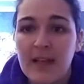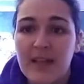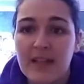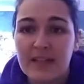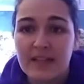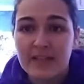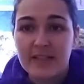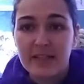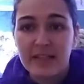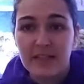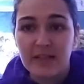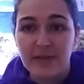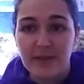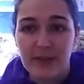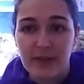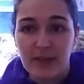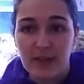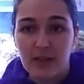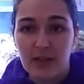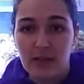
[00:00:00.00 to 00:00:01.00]
it's 6
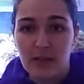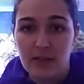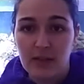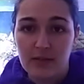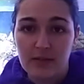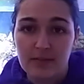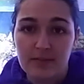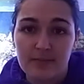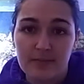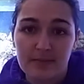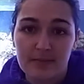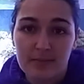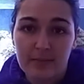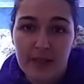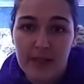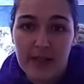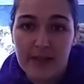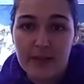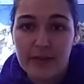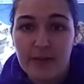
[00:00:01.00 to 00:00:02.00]
feet long
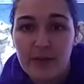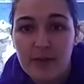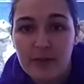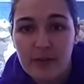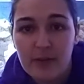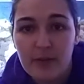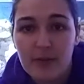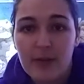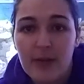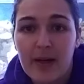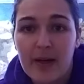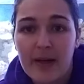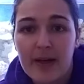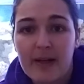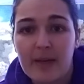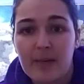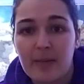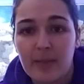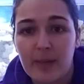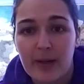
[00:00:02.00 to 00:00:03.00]
by 2 feet
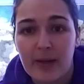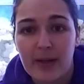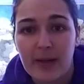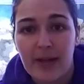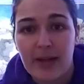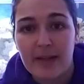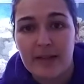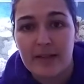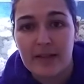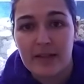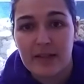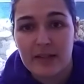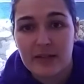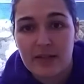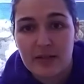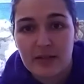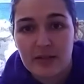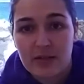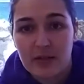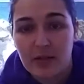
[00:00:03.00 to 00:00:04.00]
wide by 18
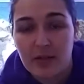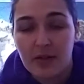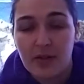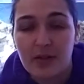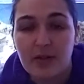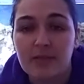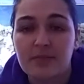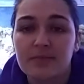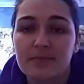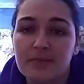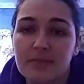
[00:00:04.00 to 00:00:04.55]
inches tall.